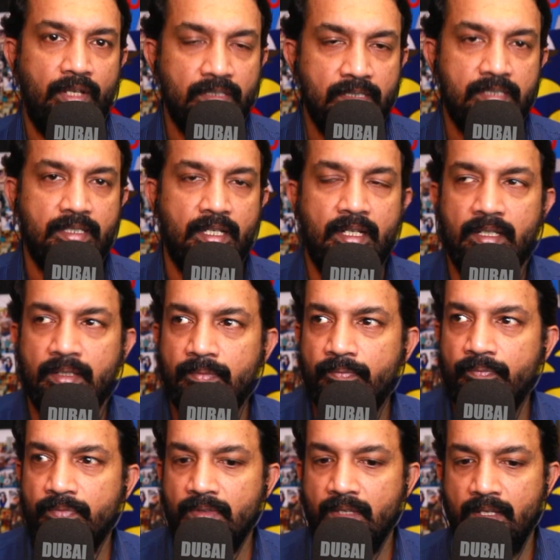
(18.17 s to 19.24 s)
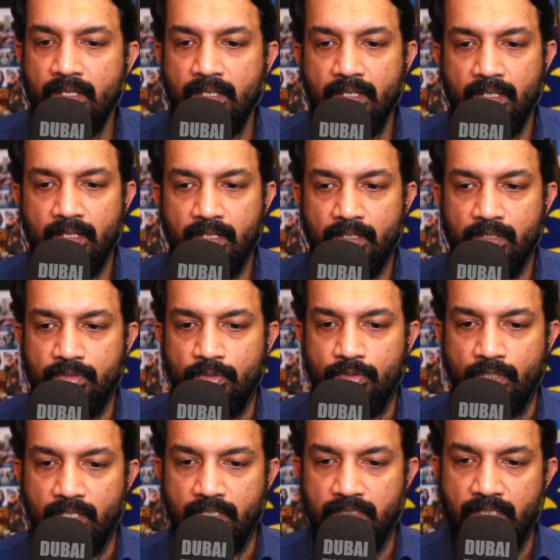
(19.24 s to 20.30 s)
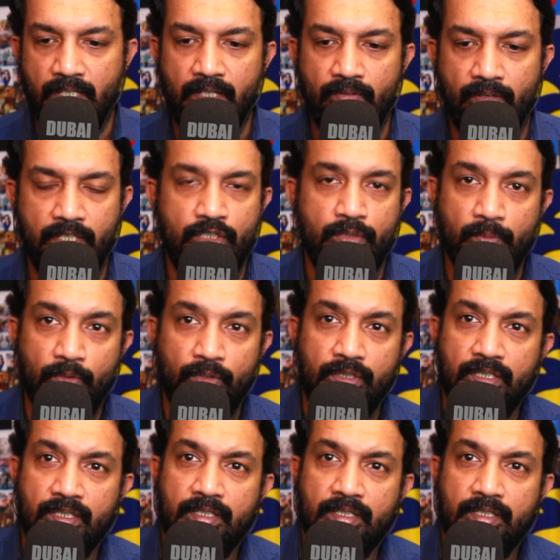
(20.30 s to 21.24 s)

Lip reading: SSR. Sushant, Singh, Rajput.